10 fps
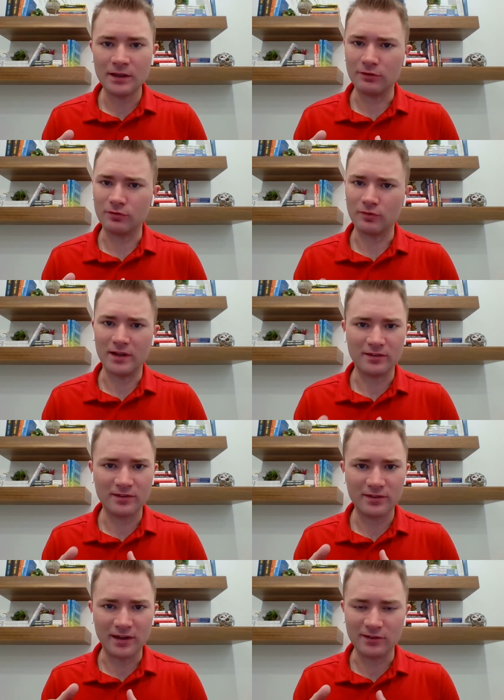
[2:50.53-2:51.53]
it's
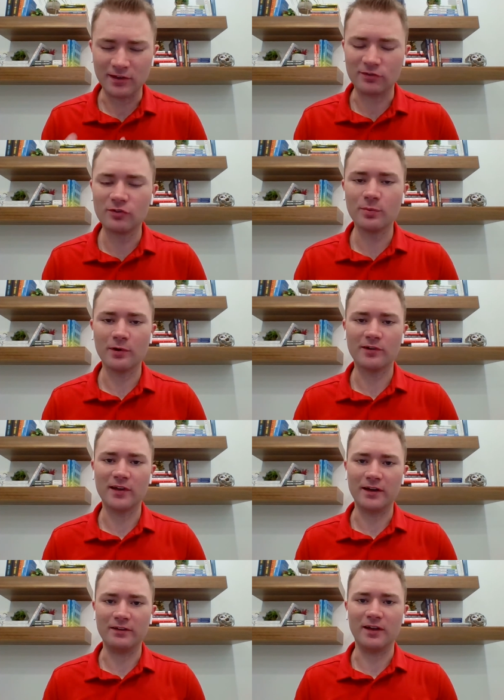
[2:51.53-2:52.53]
it's it's a super
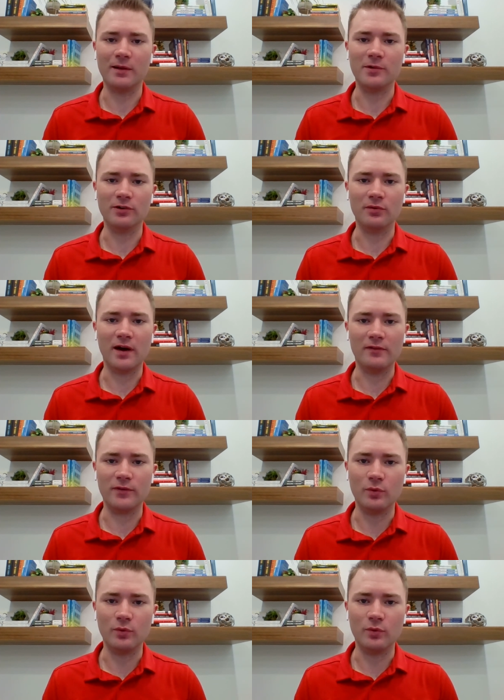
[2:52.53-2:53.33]
exciting time in your life.